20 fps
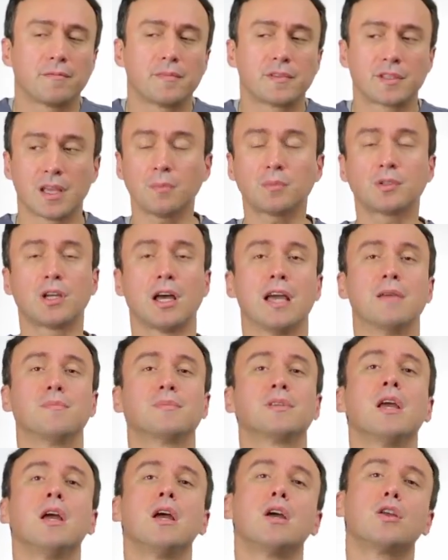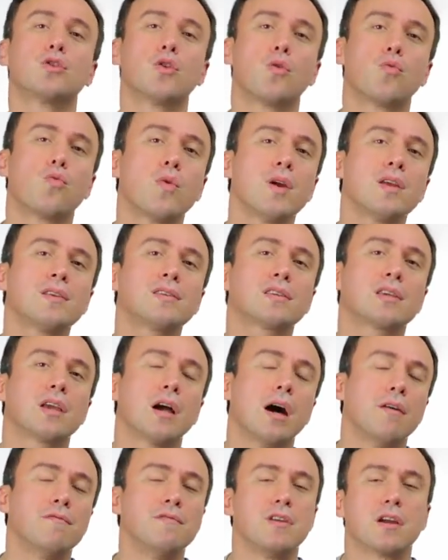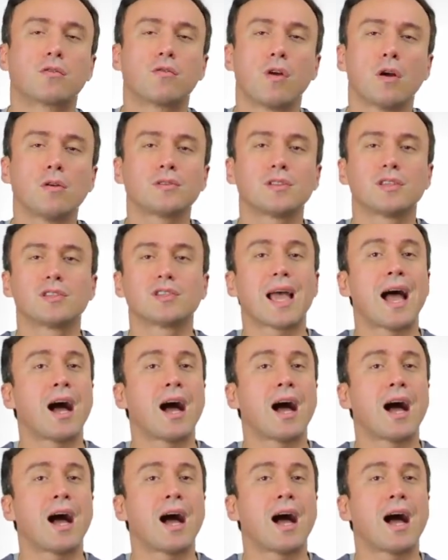Sometimes the risk of necrosis